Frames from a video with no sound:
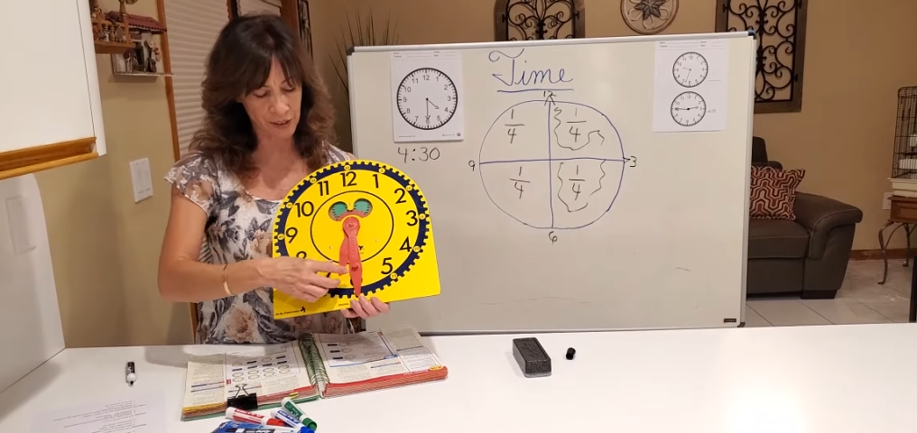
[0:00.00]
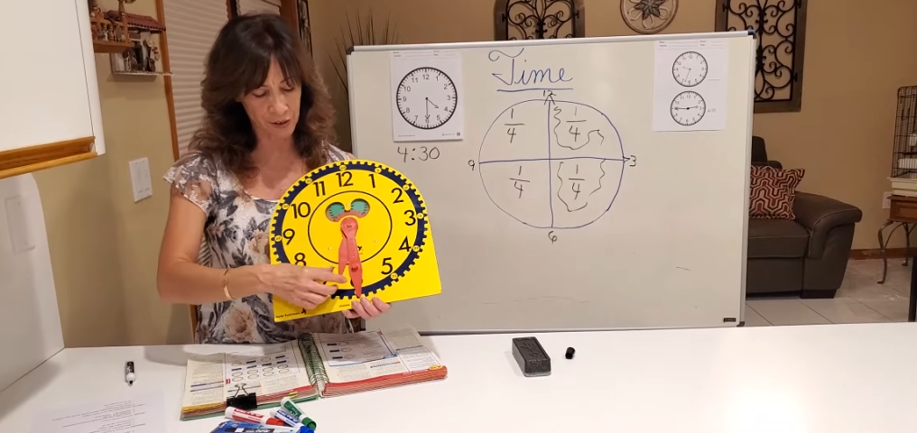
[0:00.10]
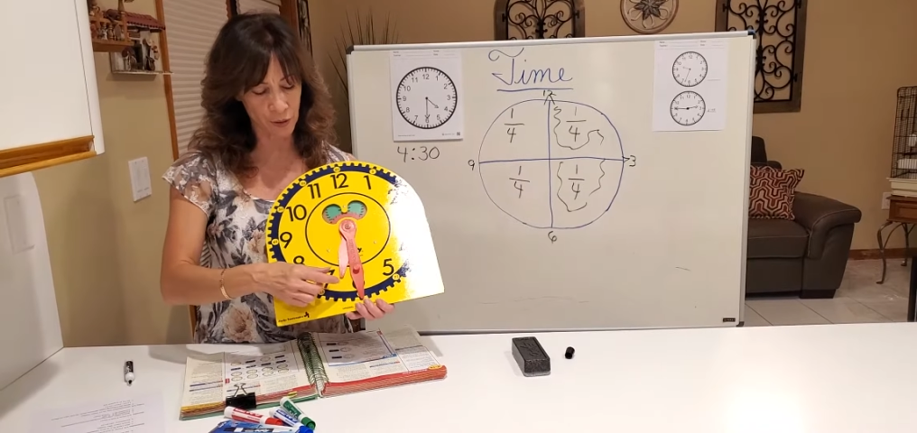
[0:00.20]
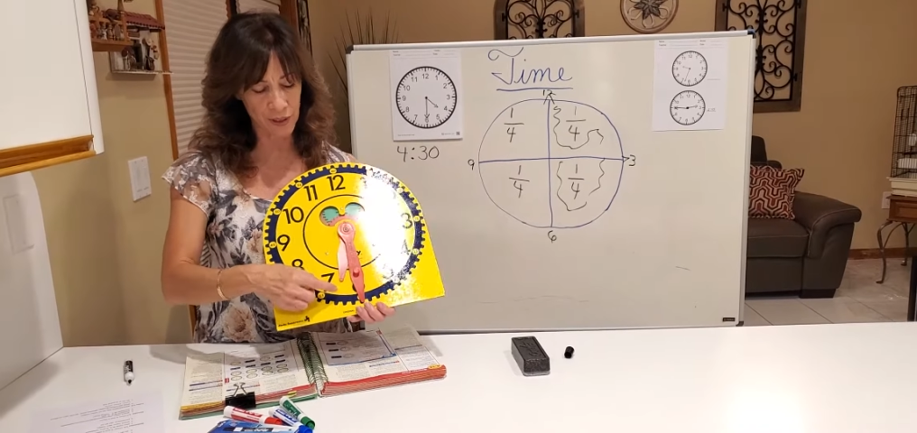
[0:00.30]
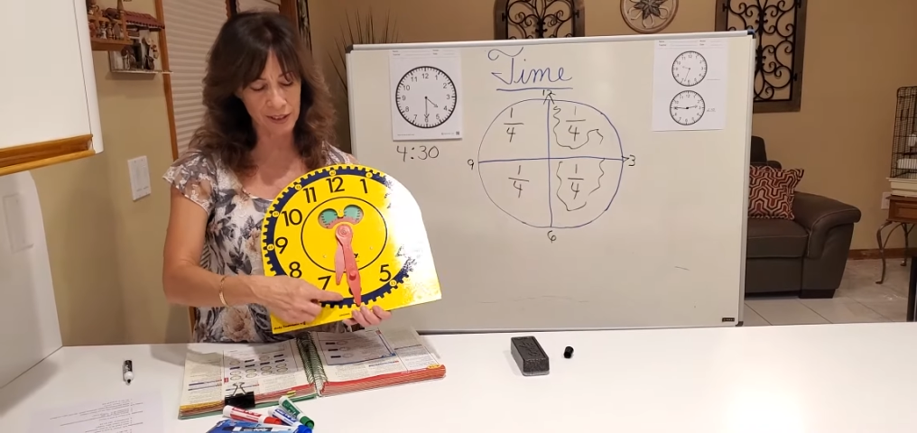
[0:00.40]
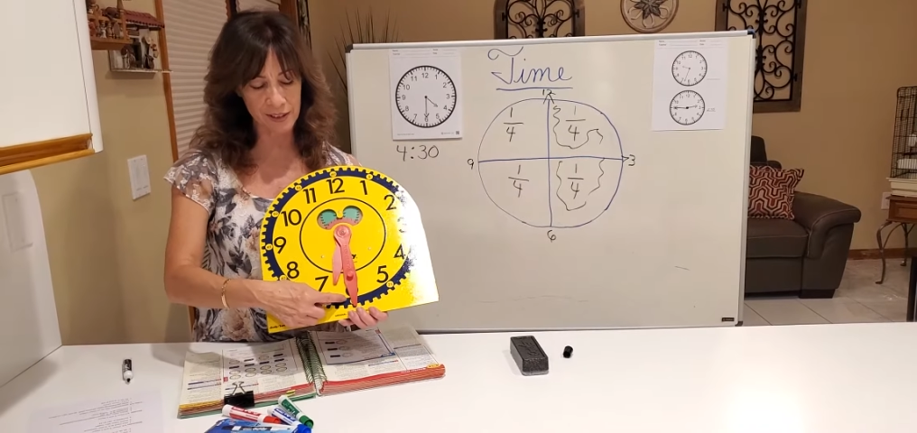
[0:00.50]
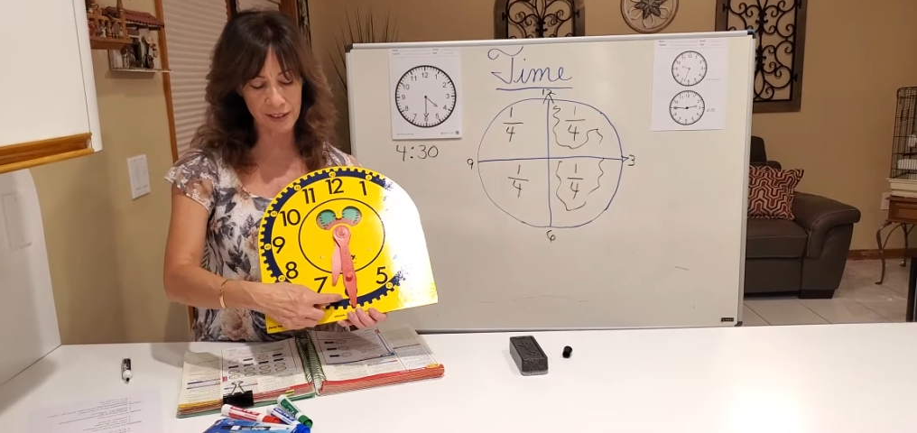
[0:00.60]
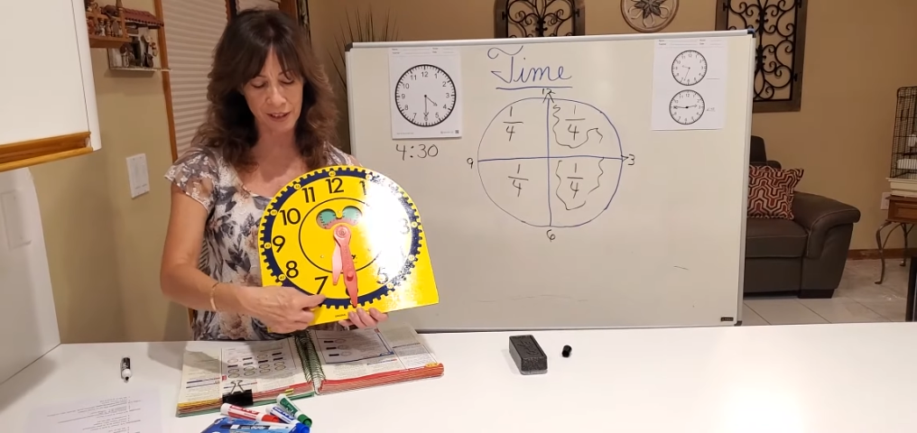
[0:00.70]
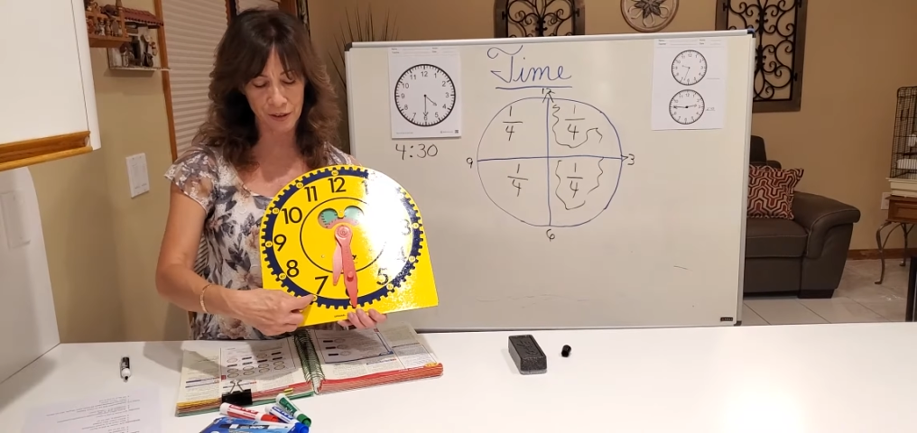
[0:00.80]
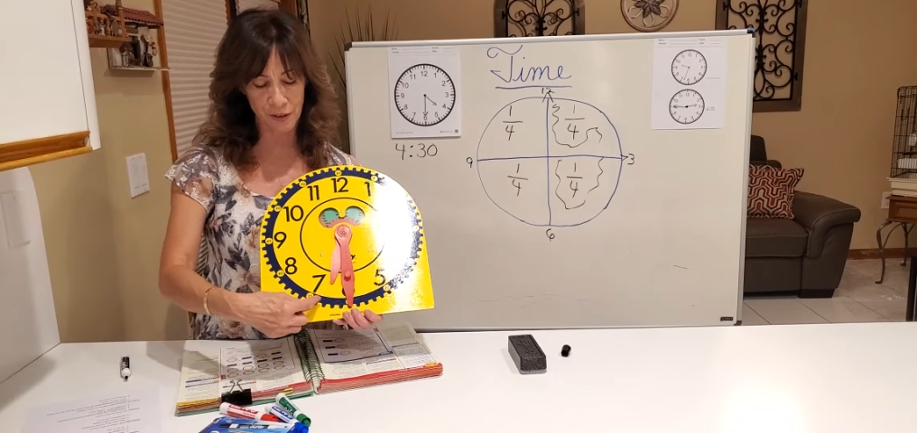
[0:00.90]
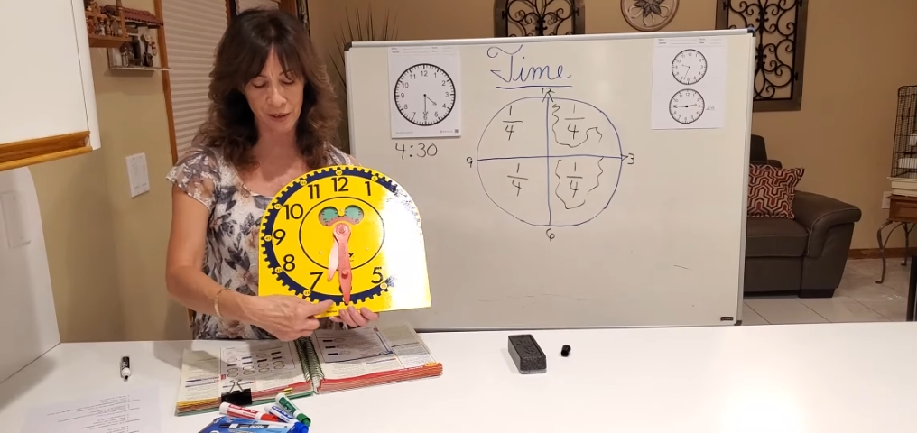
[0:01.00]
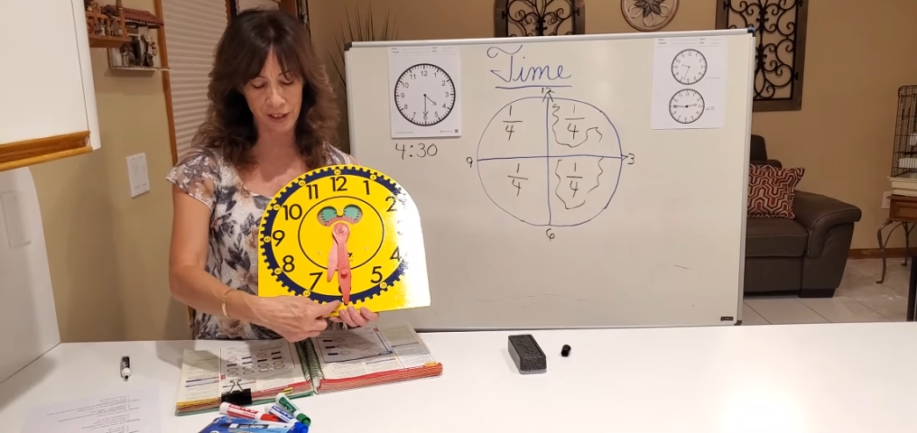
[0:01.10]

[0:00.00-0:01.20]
So it's 6:30.